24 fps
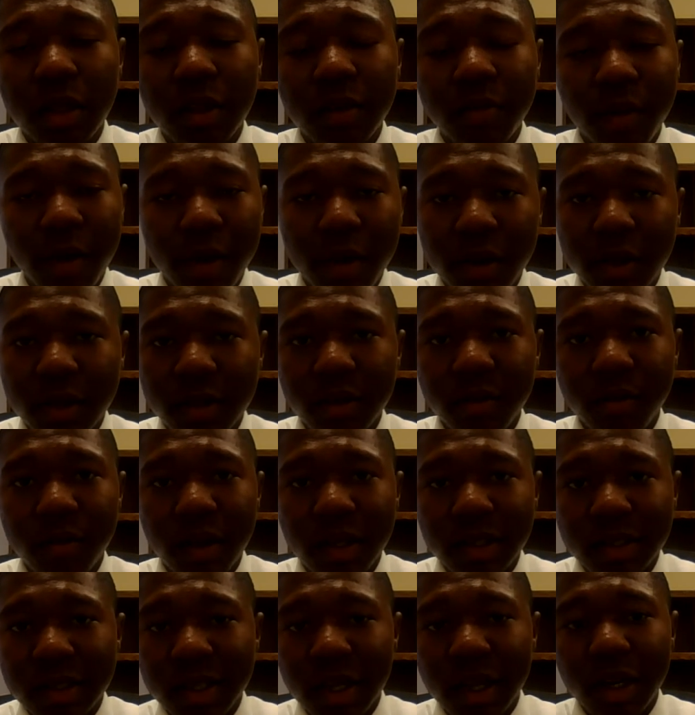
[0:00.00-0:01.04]
the various
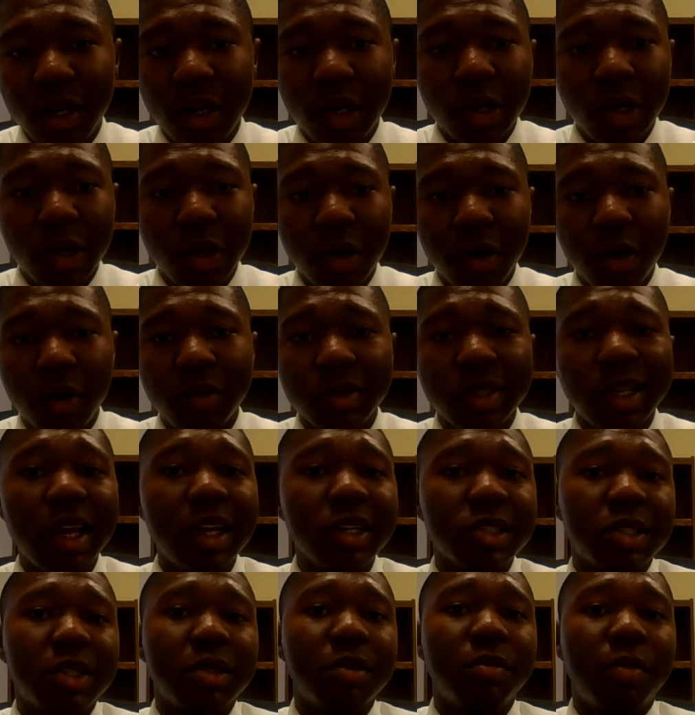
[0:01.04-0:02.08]
events that occurred was
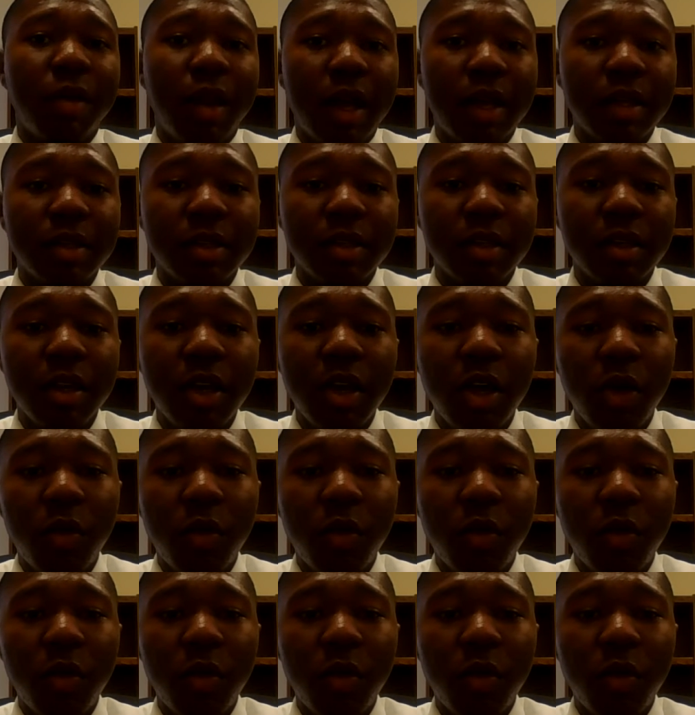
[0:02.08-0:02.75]
actually blinded,